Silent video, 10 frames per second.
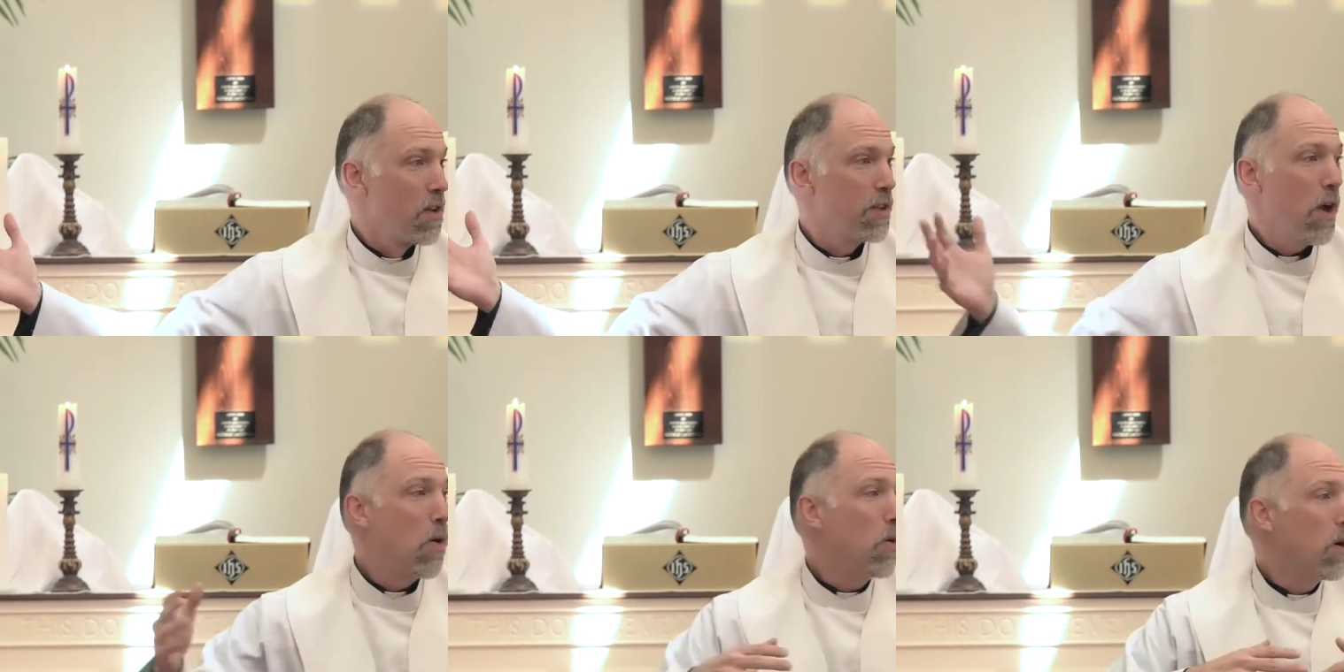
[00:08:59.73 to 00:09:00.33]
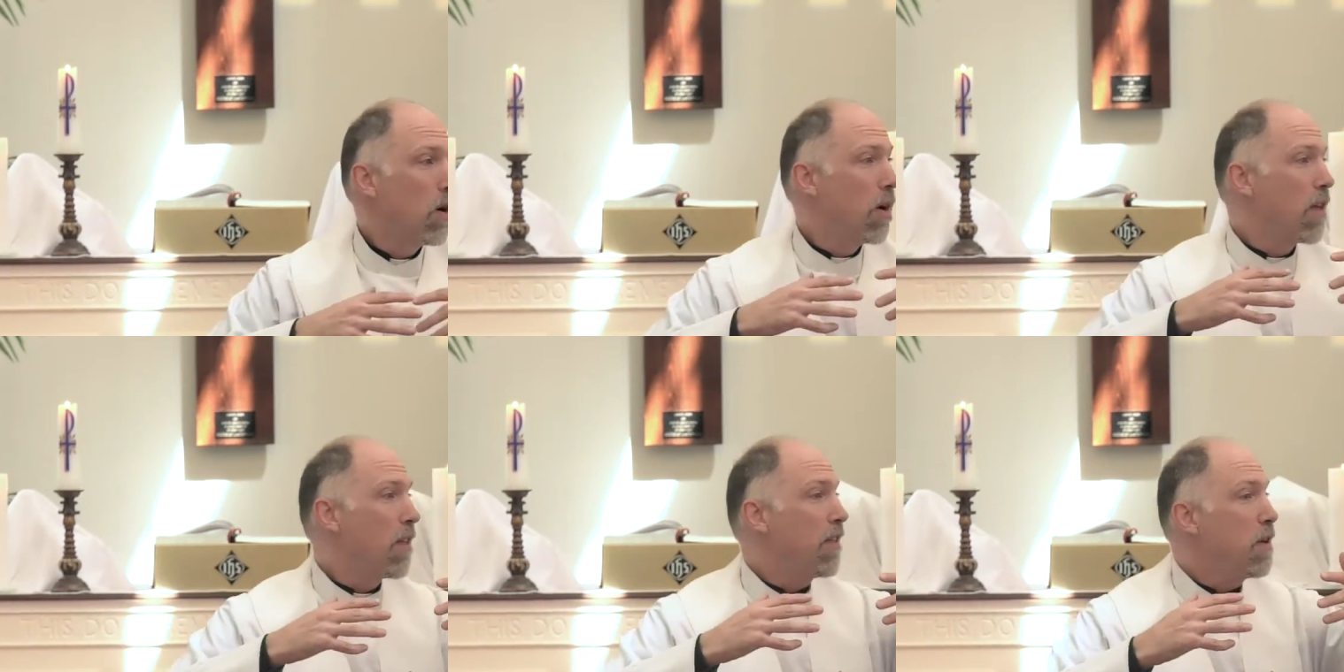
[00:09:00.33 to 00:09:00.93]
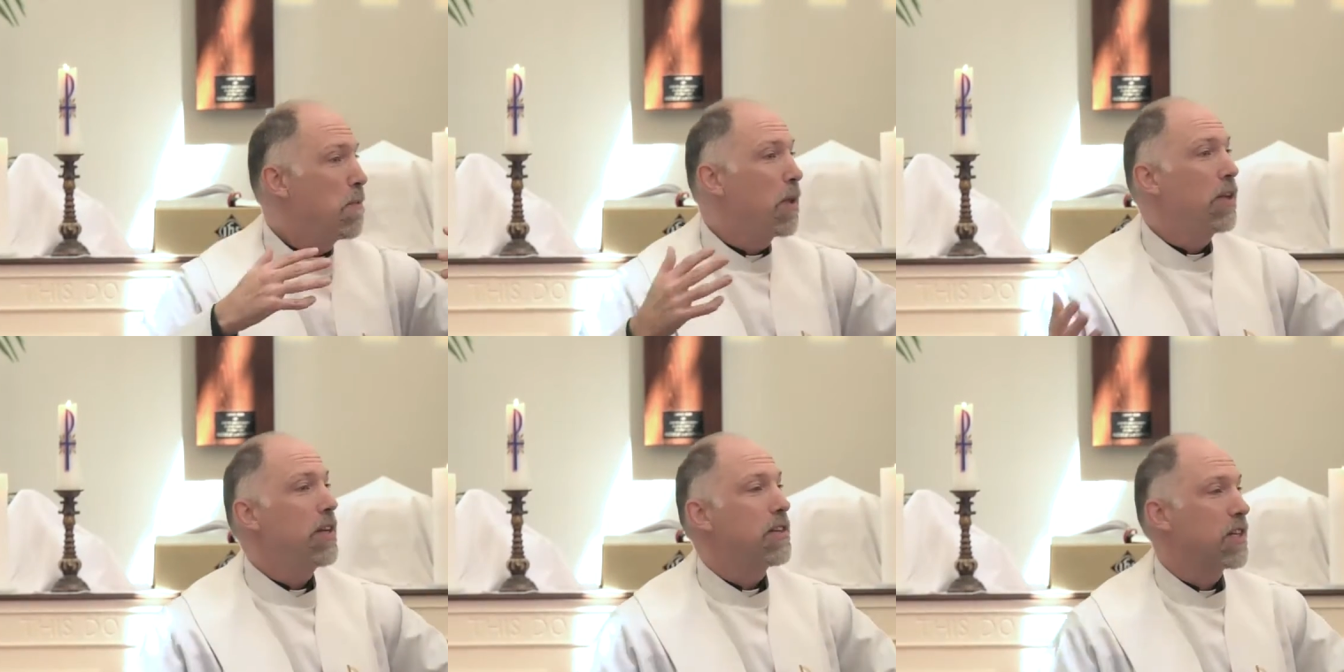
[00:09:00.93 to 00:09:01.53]
So, the
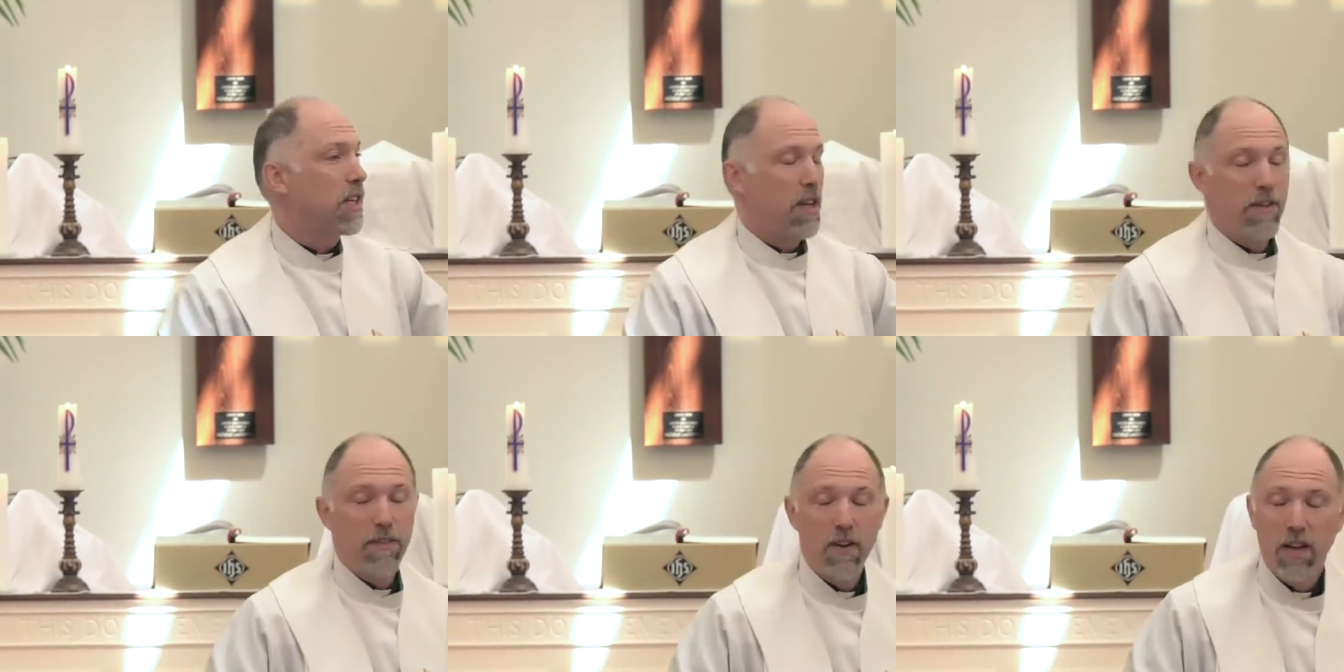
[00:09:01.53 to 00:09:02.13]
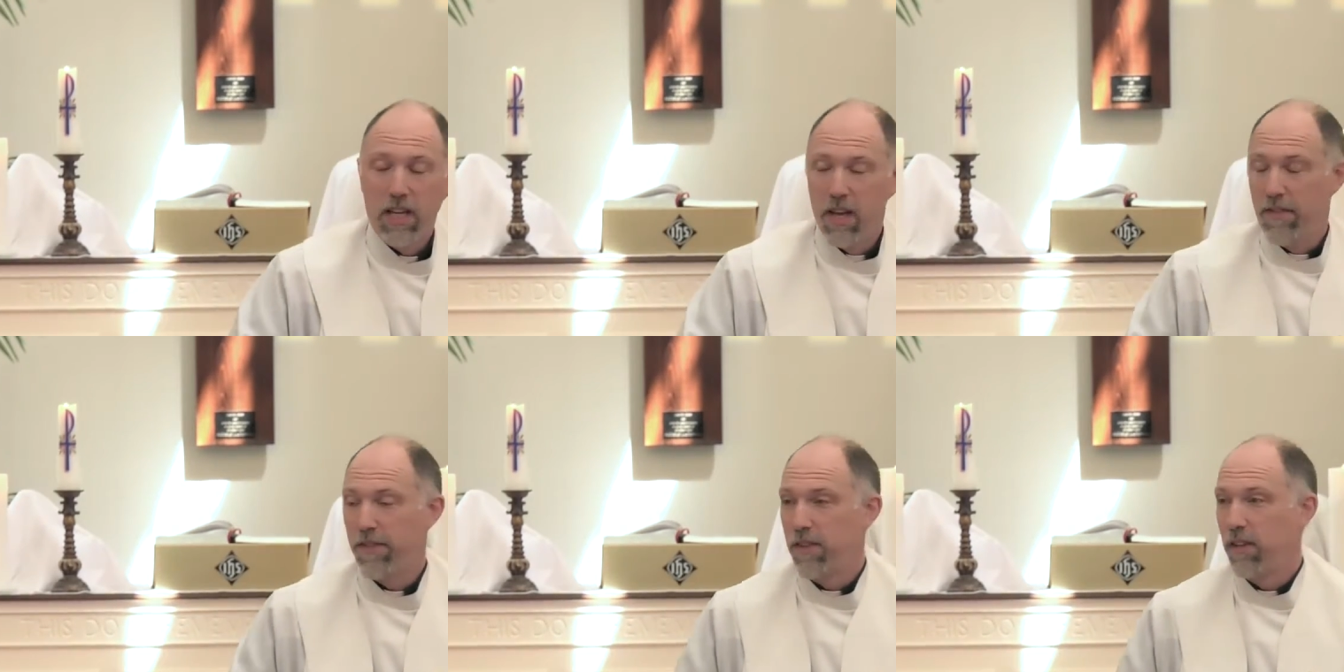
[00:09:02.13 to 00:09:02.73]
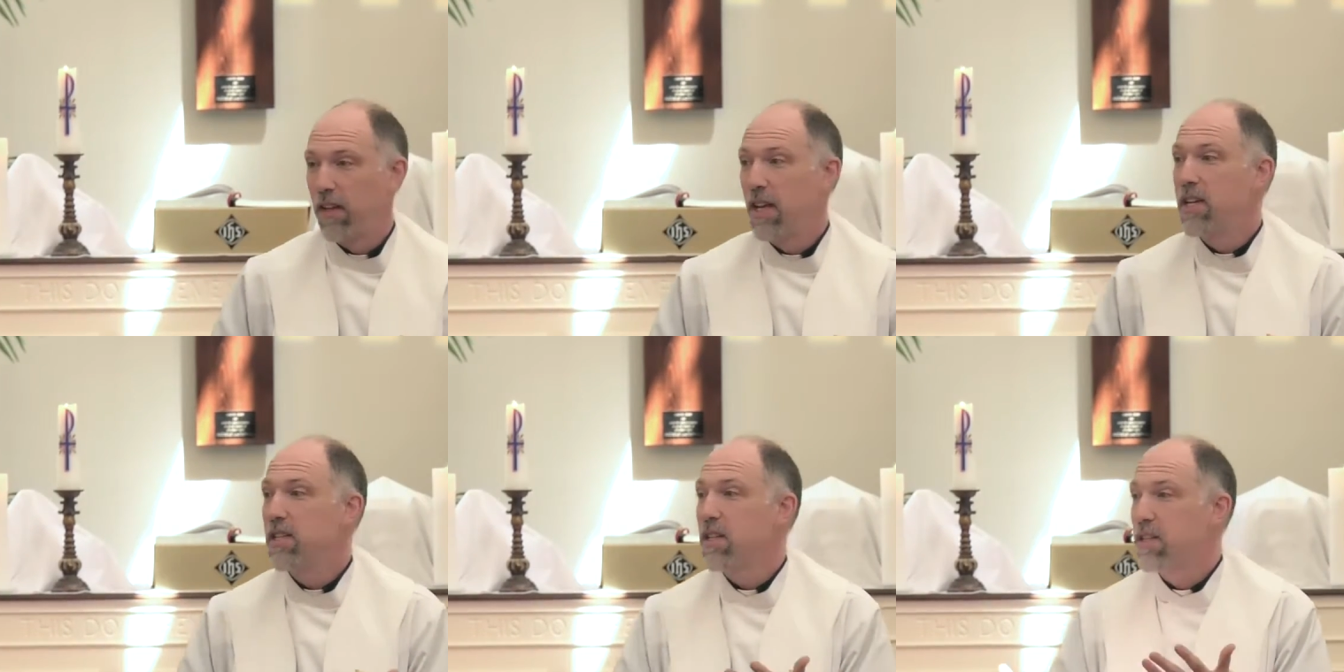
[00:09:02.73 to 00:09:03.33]
ability to give a gift
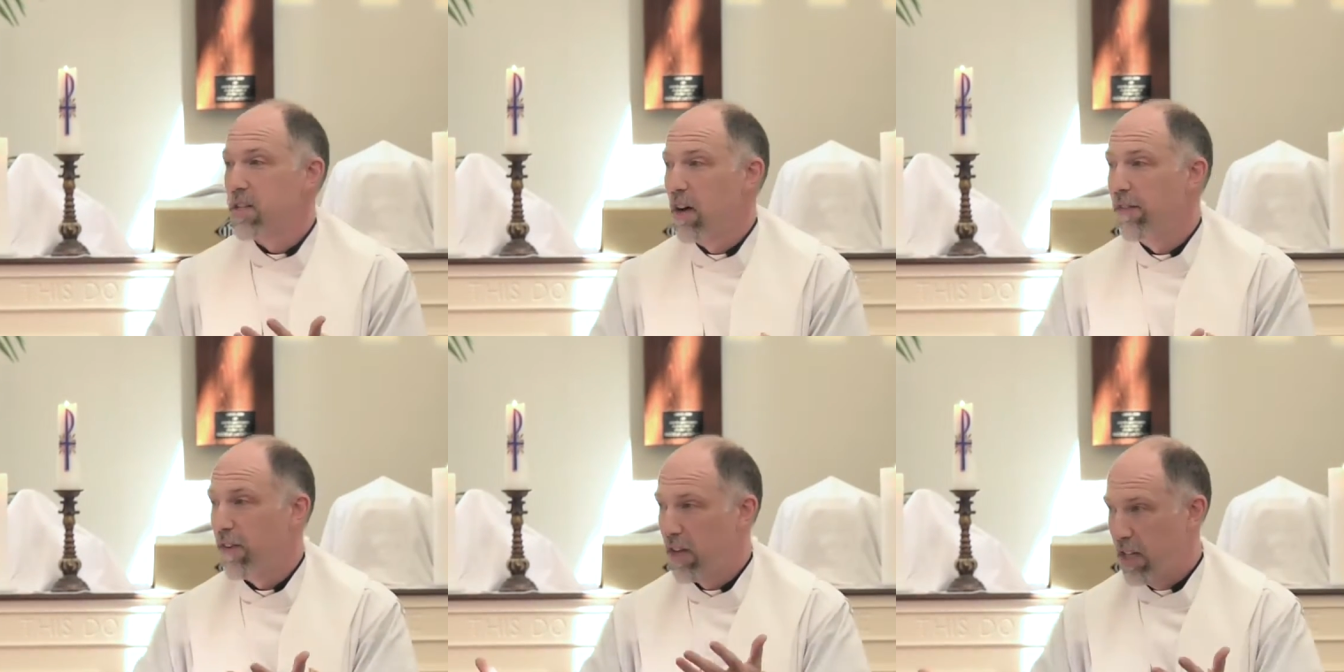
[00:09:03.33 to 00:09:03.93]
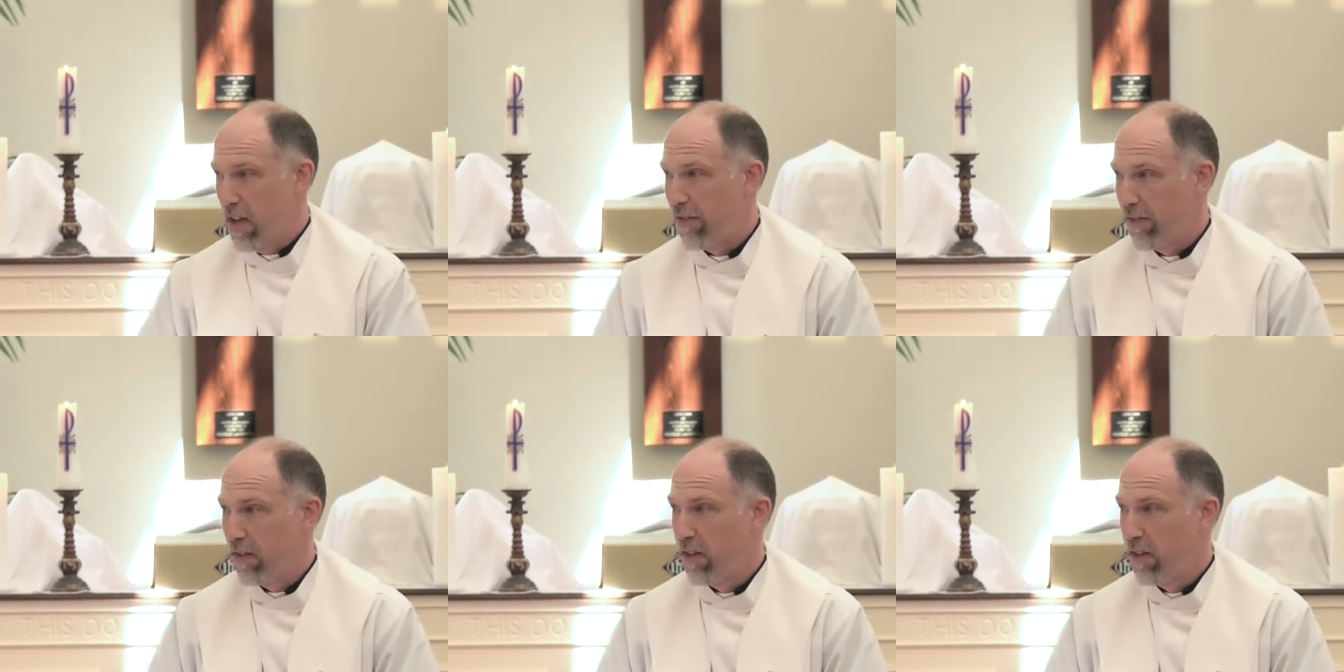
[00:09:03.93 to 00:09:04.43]
is itself a gift